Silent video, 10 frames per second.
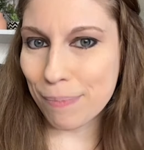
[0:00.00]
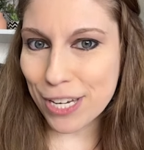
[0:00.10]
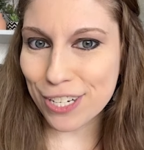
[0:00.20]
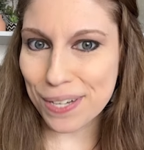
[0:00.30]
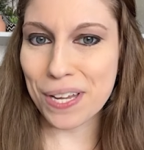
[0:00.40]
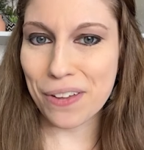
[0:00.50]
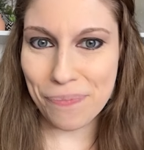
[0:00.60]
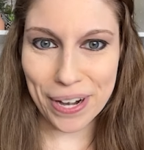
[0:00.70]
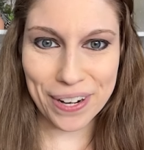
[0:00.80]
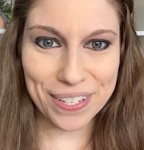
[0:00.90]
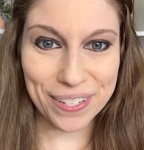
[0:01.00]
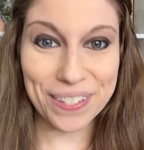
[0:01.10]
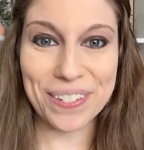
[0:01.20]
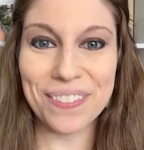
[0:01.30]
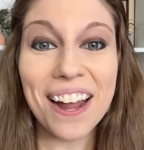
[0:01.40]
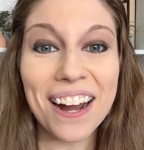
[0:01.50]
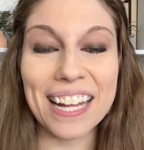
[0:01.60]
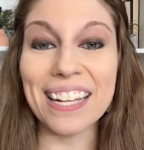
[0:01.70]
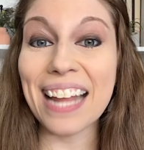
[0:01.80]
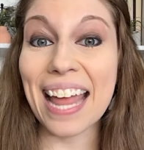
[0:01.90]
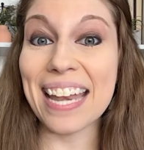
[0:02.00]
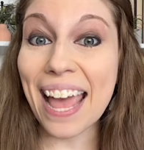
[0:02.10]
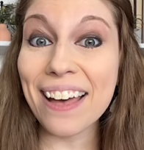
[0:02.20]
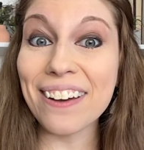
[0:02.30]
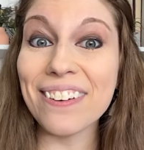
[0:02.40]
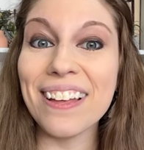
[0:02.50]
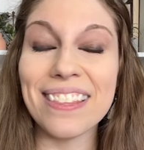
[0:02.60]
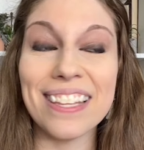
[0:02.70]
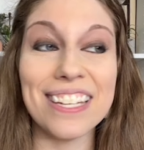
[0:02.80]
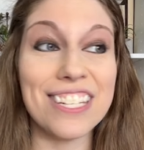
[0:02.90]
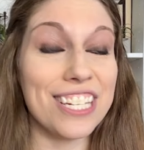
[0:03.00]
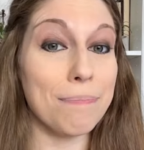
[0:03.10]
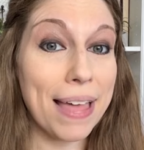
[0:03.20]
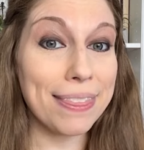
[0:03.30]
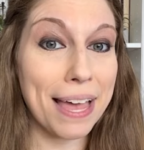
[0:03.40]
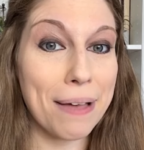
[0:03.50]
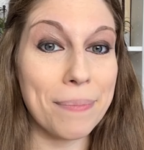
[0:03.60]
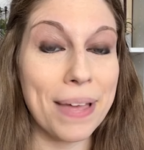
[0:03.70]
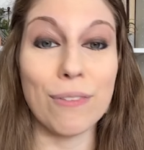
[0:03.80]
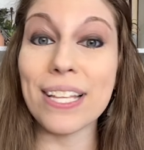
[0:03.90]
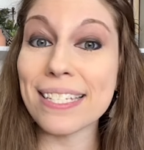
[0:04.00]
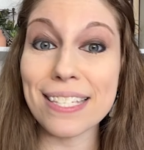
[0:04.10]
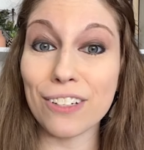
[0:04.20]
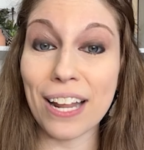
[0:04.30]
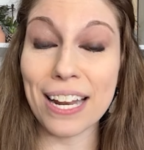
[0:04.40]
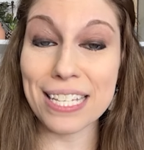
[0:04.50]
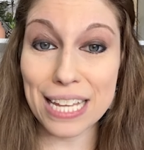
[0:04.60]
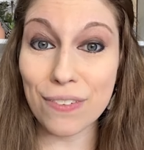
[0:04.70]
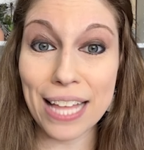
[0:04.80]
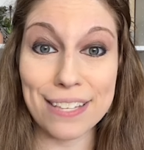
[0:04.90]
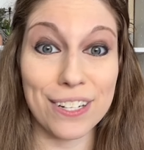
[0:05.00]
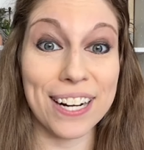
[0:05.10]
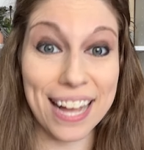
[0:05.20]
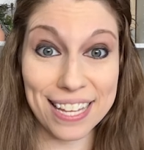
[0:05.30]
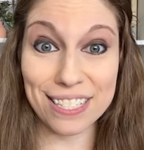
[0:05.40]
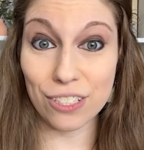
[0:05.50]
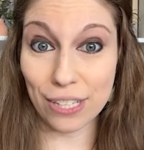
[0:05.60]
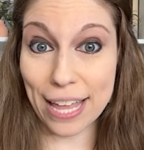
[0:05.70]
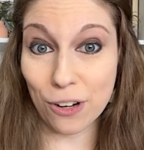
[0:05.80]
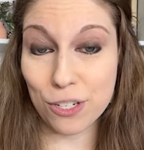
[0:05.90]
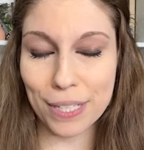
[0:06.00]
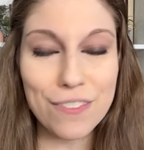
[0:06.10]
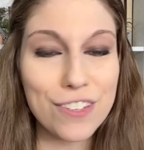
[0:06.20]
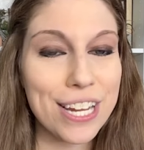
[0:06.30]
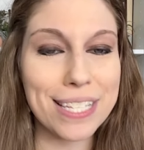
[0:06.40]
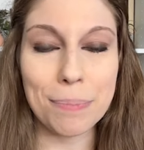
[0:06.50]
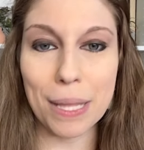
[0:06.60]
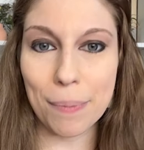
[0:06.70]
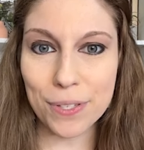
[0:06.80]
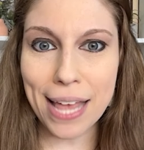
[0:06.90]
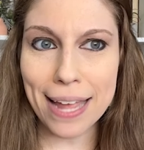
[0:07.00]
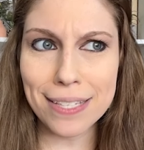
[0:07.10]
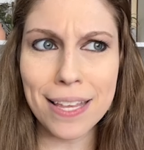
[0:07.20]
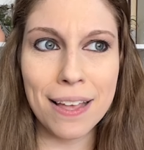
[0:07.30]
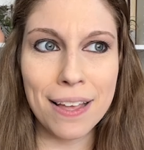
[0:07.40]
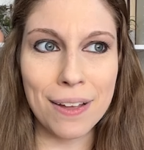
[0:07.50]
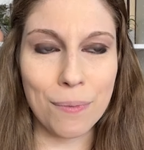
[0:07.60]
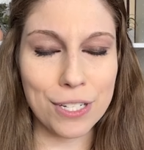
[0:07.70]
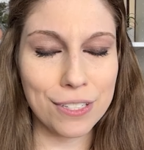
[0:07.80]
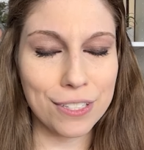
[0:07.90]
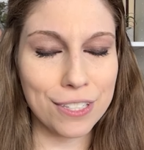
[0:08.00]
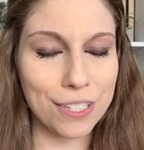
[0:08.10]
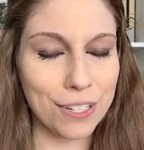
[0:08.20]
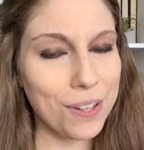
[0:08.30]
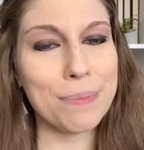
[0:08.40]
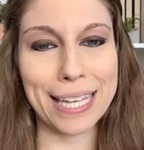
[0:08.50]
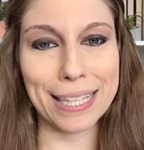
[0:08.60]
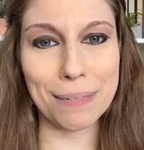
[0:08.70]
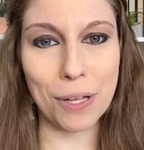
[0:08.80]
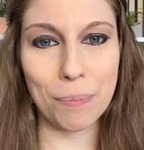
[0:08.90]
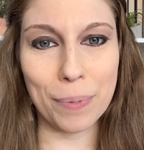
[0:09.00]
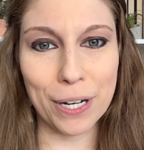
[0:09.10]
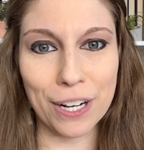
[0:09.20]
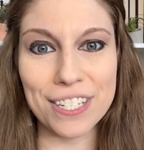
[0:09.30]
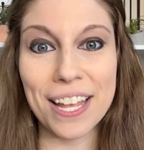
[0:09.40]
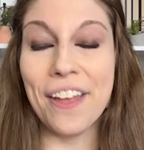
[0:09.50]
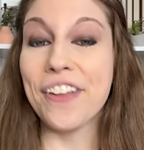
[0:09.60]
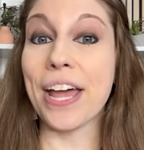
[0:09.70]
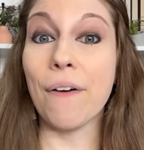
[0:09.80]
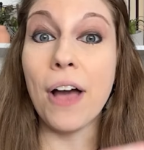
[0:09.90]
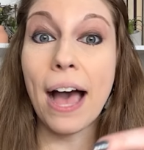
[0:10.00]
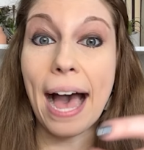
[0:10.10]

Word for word: She was sent on a mission, and Dove Bear is her new target. And now that she's met them and realizes they're not as evil as her cousin led her to believe, she has to play both sides, which could ultimately get them all burned.